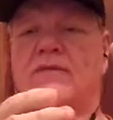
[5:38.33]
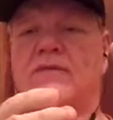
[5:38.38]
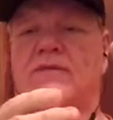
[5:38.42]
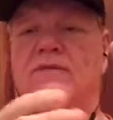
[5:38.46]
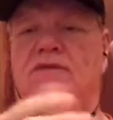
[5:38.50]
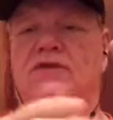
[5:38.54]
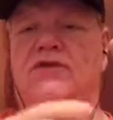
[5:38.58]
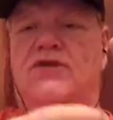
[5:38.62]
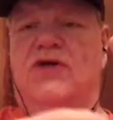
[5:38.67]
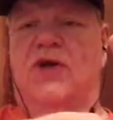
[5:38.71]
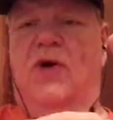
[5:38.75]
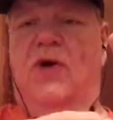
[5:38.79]

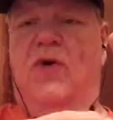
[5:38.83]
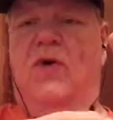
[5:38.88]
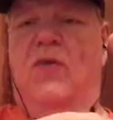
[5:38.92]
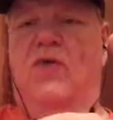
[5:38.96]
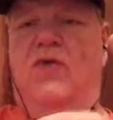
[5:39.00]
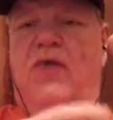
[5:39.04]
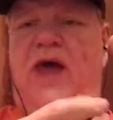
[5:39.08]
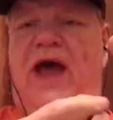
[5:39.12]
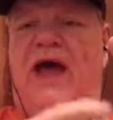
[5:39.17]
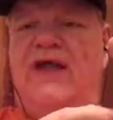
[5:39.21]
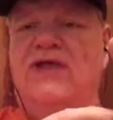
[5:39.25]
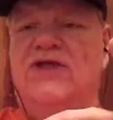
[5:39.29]
So
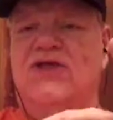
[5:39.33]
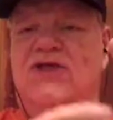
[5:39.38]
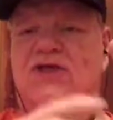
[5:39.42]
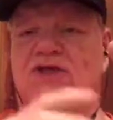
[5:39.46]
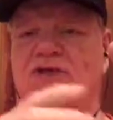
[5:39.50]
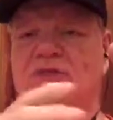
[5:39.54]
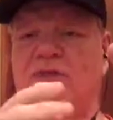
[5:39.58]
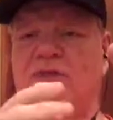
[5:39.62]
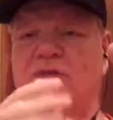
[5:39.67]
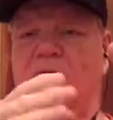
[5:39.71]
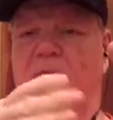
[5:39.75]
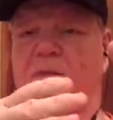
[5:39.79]
that's
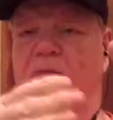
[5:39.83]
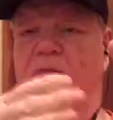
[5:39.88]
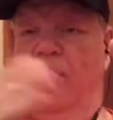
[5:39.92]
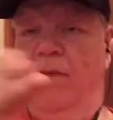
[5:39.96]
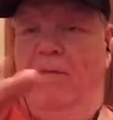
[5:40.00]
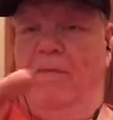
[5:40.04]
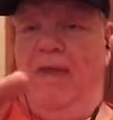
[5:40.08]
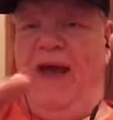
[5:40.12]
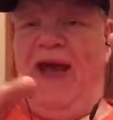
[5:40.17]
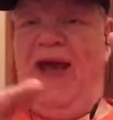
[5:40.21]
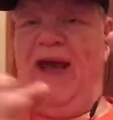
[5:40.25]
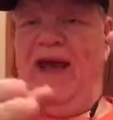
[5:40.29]
the
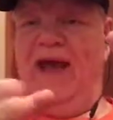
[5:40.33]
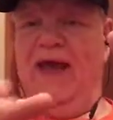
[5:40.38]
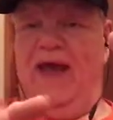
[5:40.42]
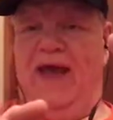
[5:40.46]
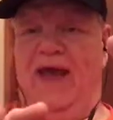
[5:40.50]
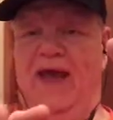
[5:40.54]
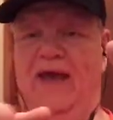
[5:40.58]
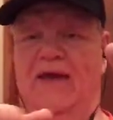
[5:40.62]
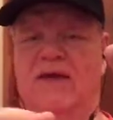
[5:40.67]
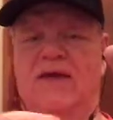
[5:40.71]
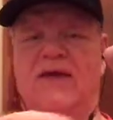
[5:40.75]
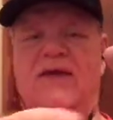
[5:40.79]
back
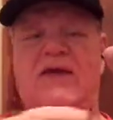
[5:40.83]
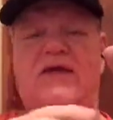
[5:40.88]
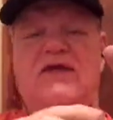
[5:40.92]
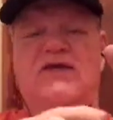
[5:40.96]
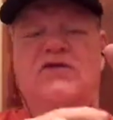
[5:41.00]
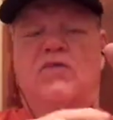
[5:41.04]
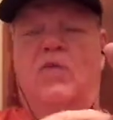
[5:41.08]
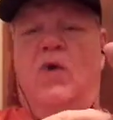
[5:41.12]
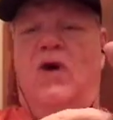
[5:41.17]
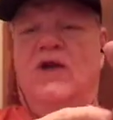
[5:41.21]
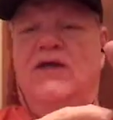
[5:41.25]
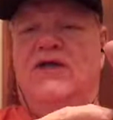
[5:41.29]
end
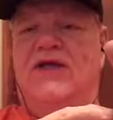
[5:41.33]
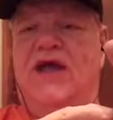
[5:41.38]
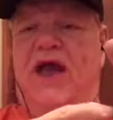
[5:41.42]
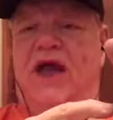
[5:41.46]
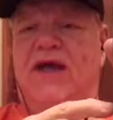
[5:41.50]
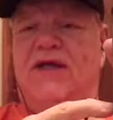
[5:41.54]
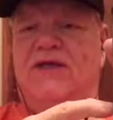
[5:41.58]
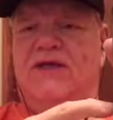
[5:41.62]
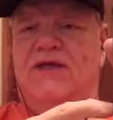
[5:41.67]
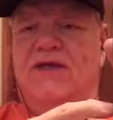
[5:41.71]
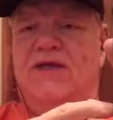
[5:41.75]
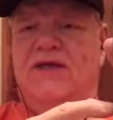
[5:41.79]
is what
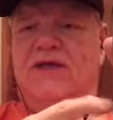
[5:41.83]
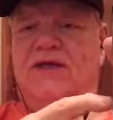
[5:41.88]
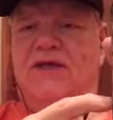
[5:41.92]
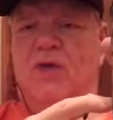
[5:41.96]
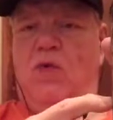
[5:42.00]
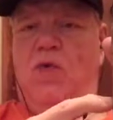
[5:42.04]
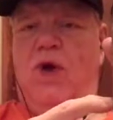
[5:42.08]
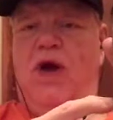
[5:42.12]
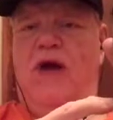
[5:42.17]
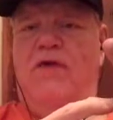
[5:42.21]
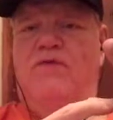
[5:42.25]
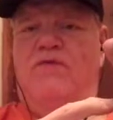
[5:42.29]
takes this
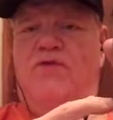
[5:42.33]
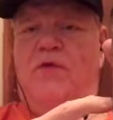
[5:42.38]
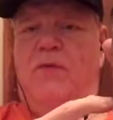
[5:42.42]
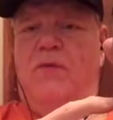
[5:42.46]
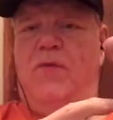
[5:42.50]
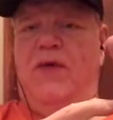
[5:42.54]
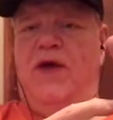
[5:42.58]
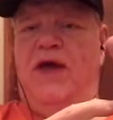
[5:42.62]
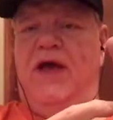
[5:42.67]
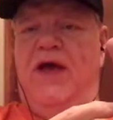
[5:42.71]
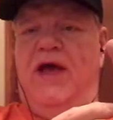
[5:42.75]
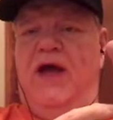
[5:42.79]
away from
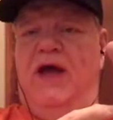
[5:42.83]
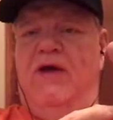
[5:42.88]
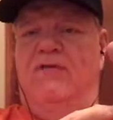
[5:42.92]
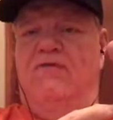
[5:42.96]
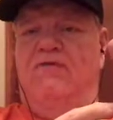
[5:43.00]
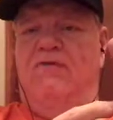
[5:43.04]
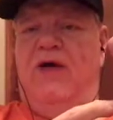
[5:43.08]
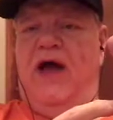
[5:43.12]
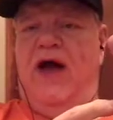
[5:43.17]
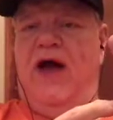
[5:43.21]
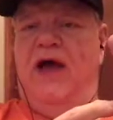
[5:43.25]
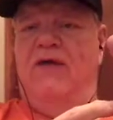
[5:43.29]
being a
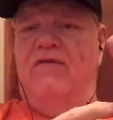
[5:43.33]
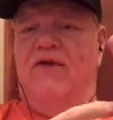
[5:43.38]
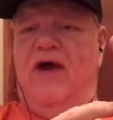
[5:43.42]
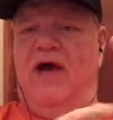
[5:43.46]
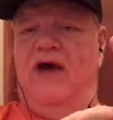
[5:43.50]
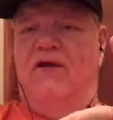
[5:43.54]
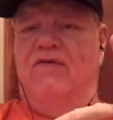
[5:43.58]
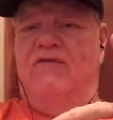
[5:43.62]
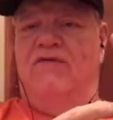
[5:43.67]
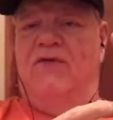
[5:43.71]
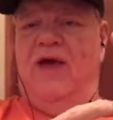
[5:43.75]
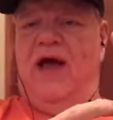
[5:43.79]
5
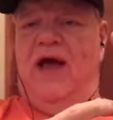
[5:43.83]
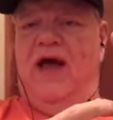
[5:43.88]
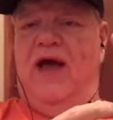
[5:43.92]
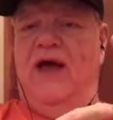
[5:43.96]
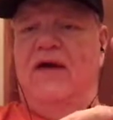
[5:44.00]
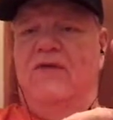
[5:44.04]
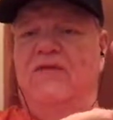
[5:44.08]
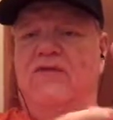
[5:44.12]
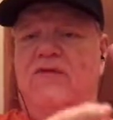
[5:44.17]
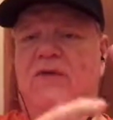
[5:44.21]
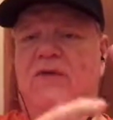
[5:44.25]
out of 5.